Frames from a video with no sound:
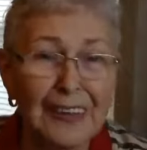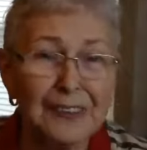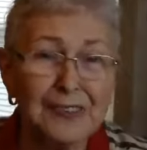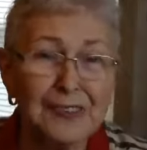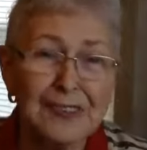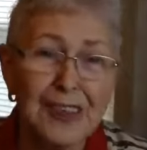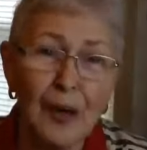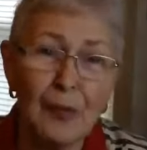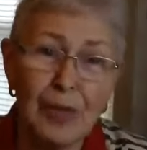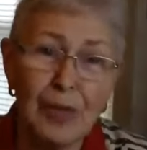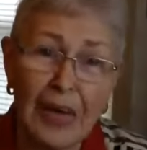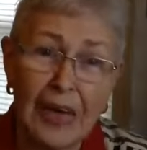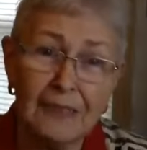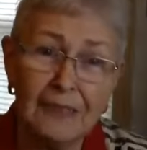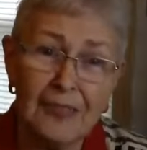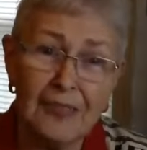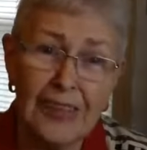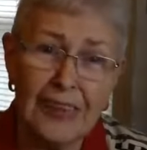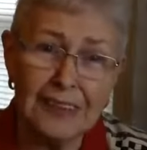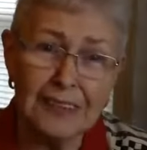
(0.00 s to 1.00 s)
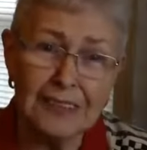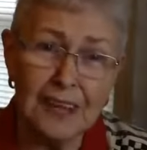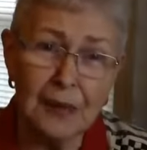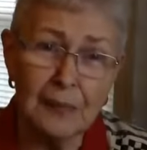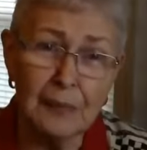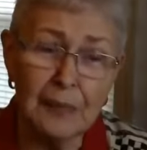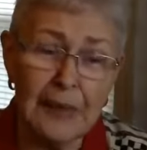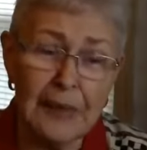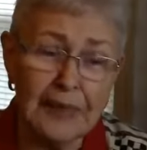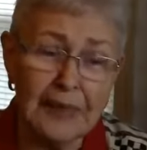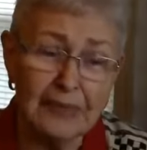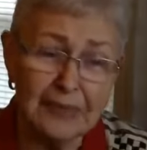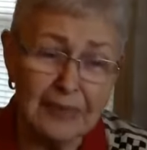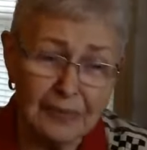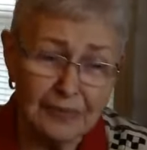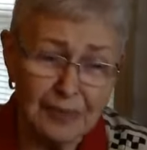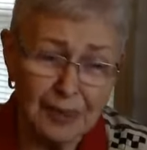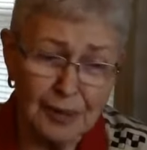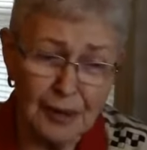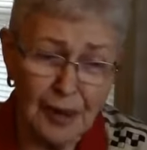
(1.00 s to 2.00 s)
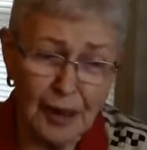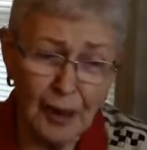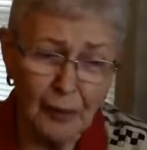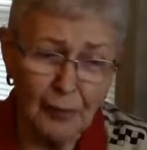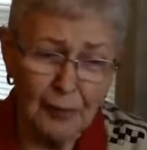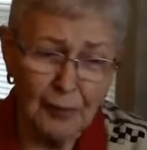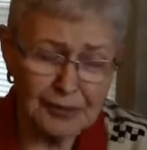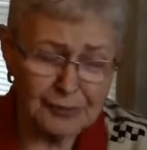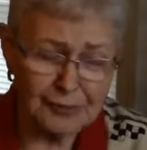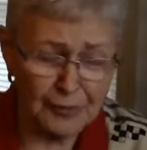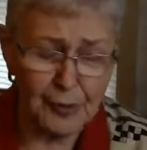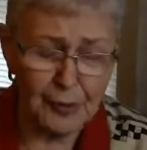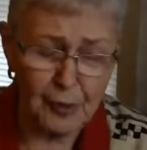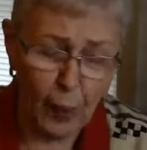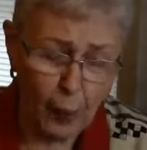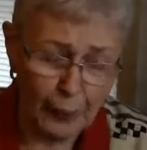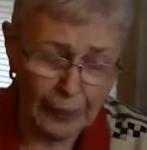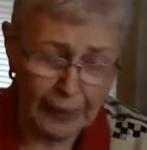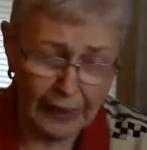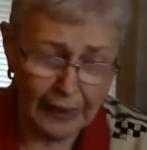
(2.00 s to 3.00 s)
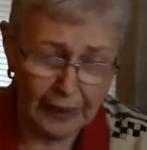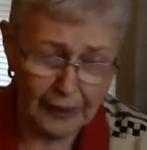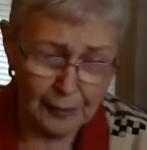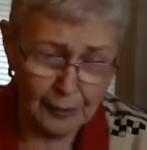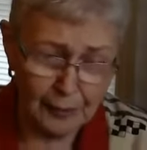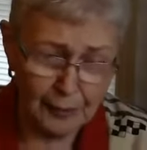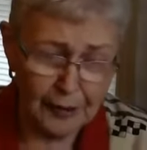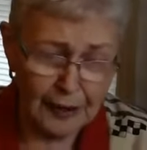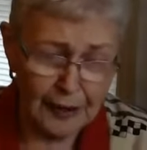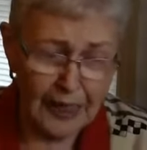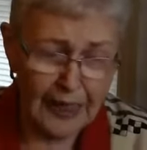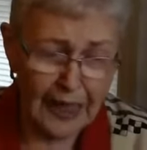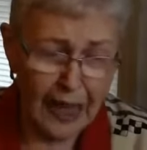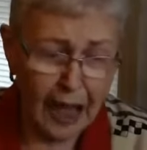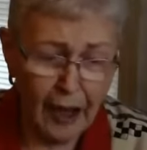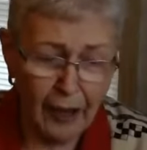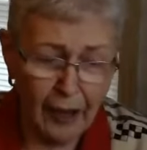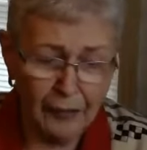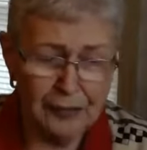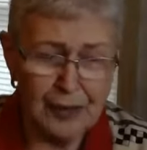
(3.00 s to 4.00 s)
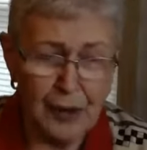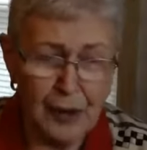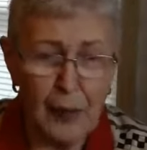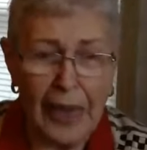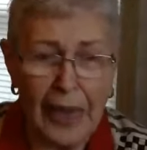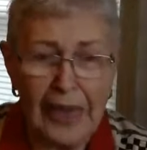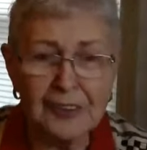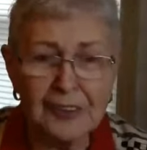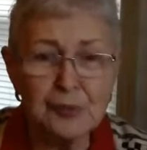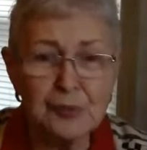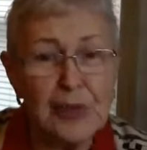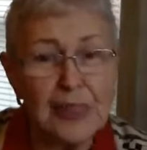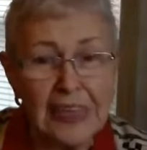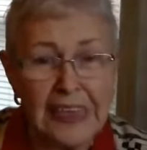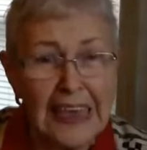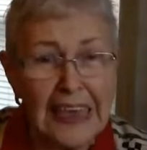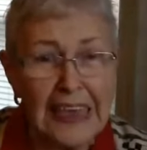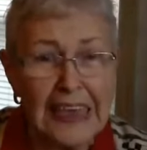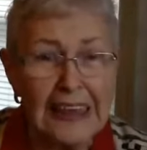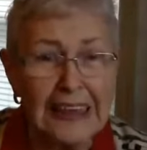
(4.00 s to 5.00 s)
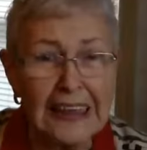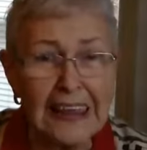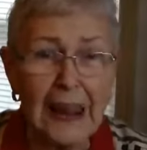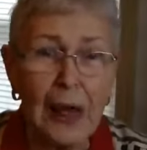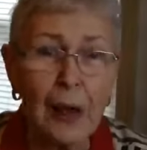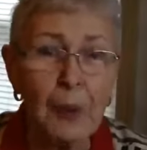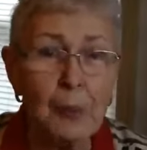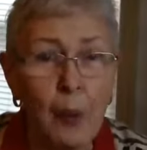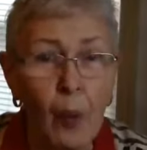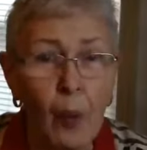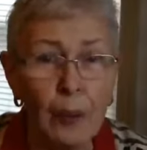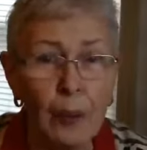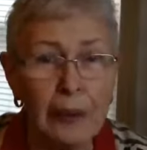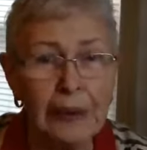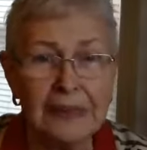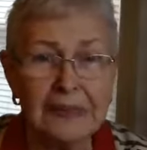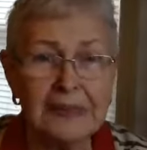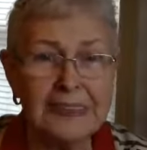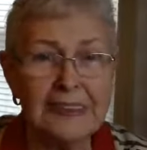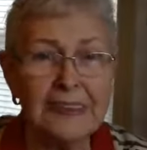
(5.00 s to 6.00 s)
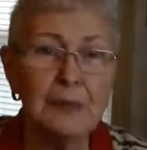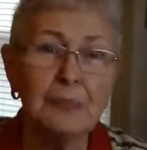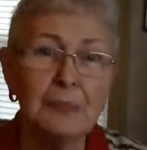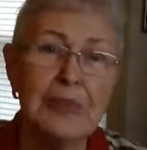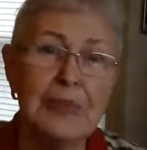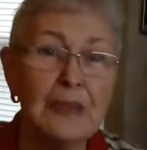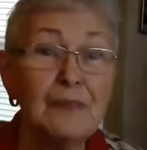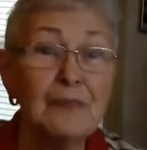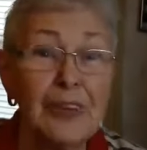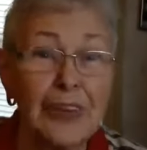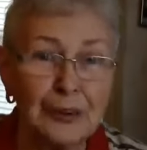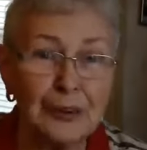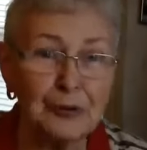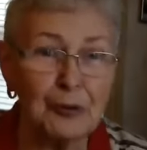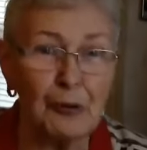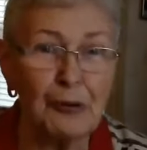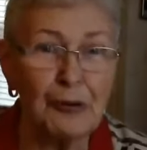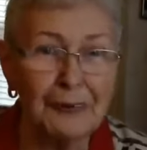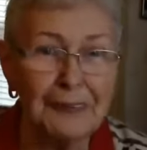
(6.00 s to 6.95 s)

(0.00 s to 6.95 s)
so that victim, is for going under, also has within it a buoyancy to be a victor.